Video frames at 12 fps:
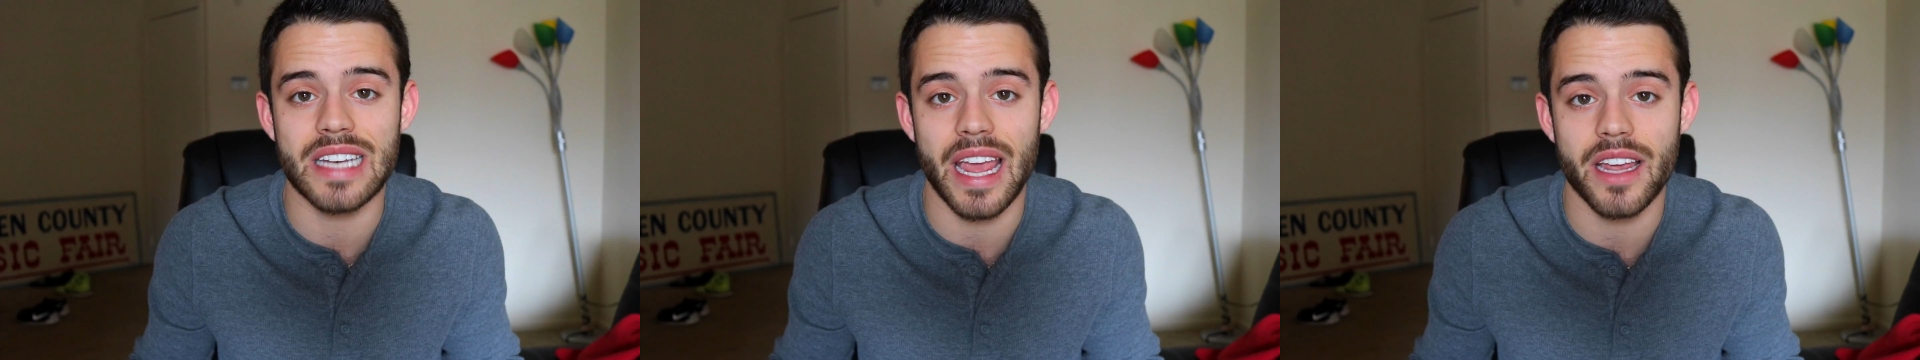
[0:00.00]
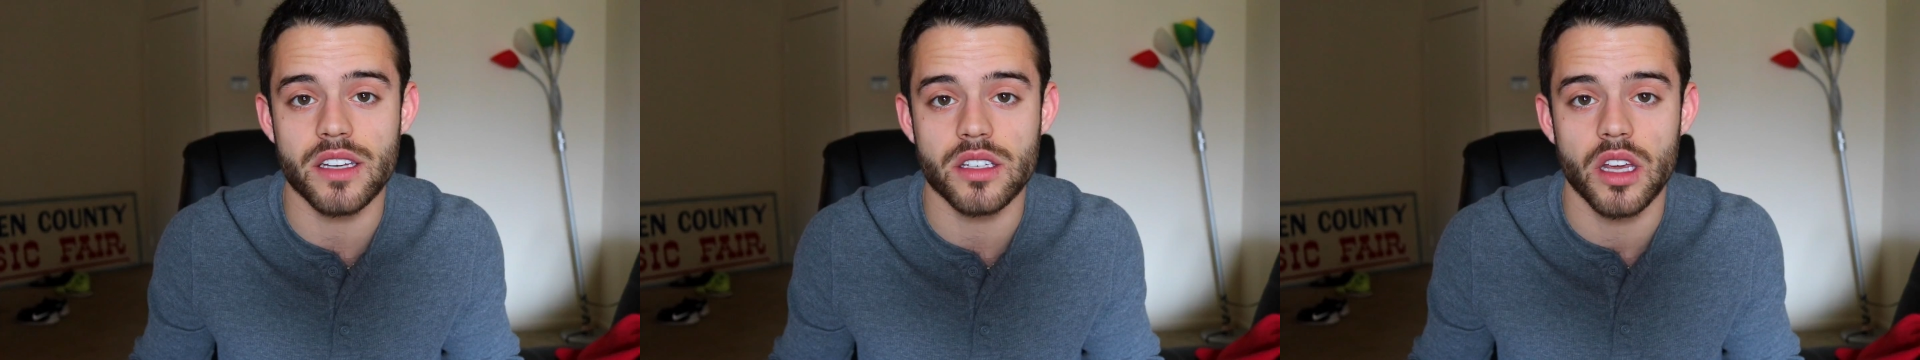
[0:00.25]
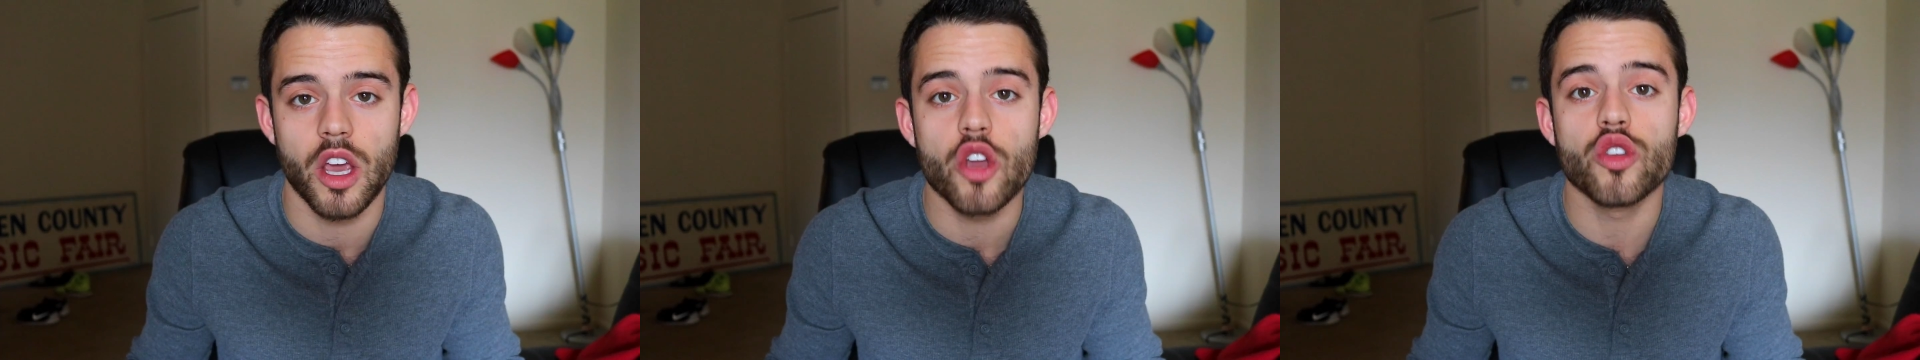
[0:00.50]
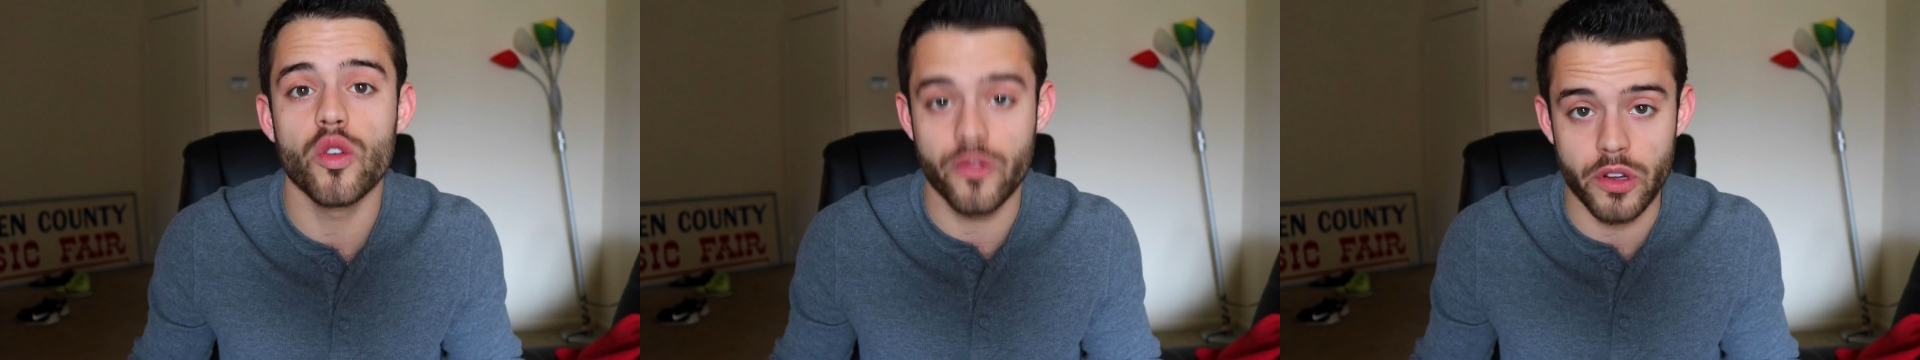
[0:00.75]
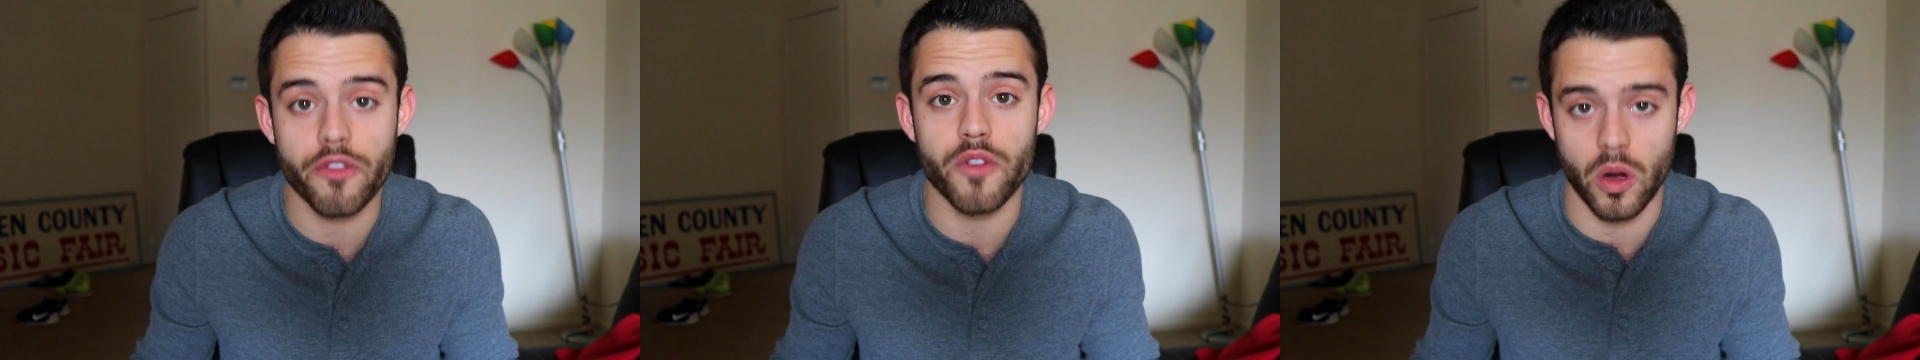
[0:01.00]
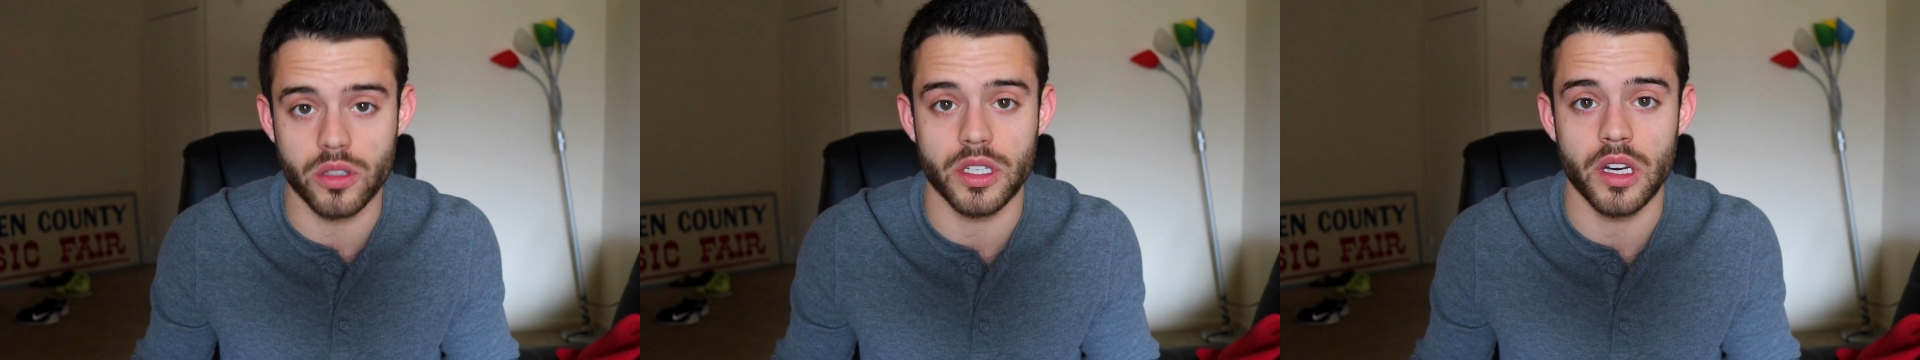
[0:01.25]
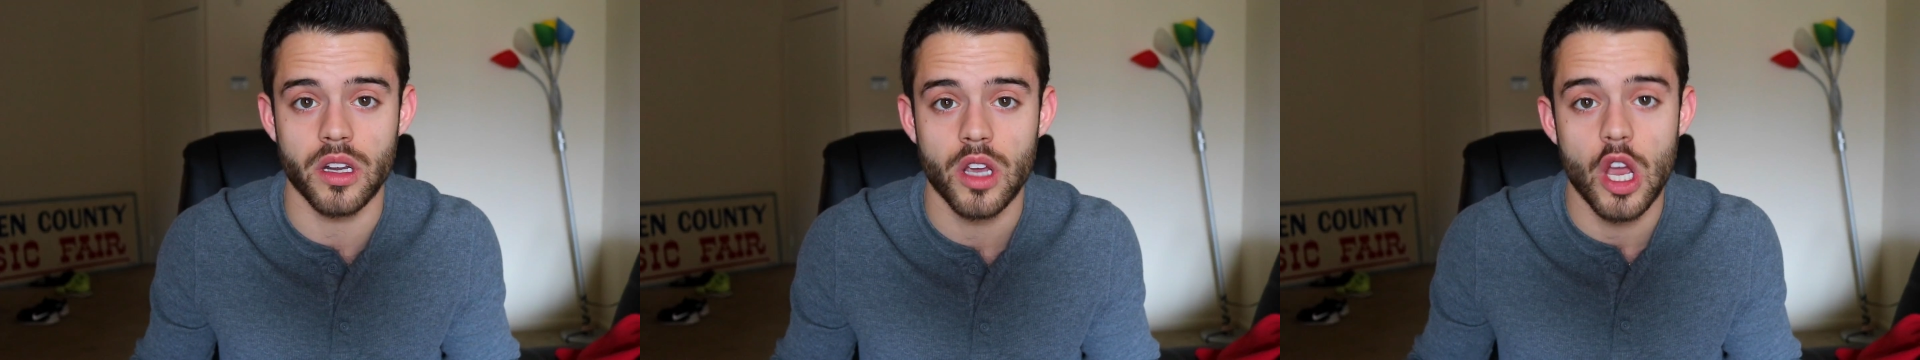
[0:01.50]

days, you've defaulted.